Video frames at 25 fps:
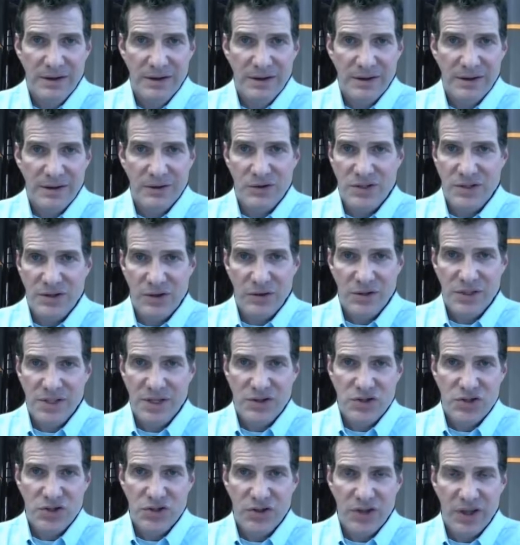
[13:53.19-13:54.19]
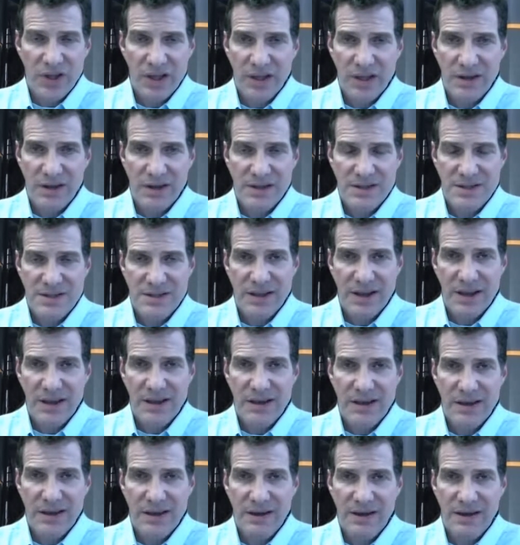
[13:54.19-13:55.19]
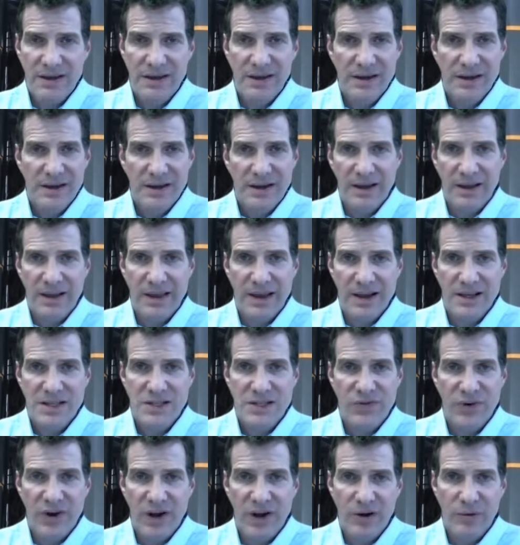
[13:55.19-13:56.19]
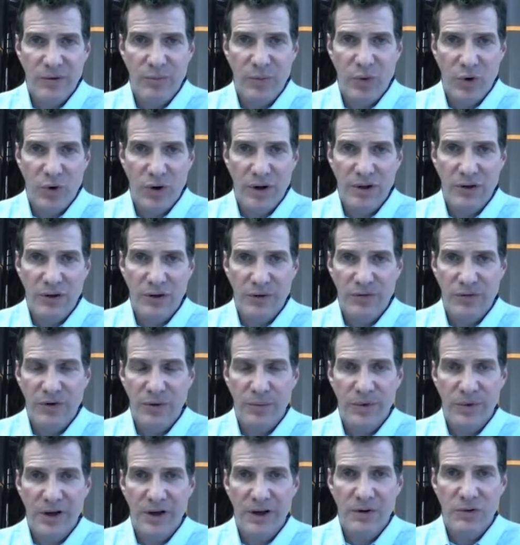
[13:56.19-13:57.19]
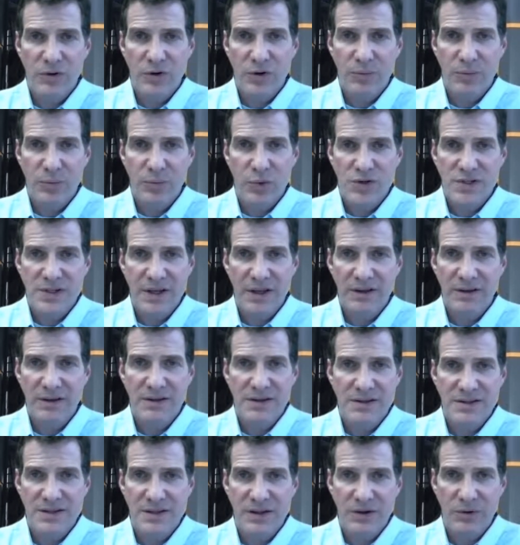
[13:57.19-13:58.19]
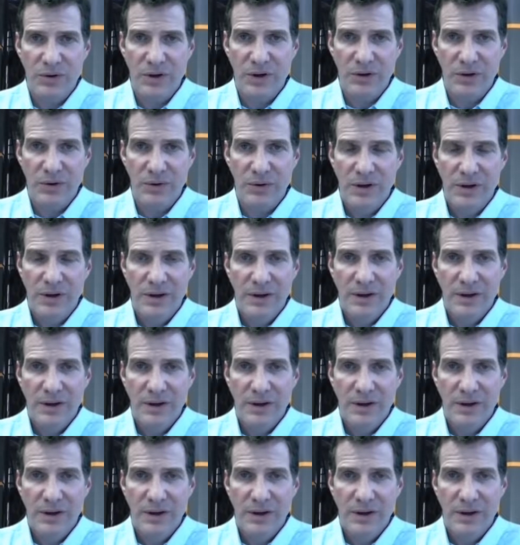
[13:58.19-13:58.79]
There's no such thing as taking a gas-fired boiler from 100% to zero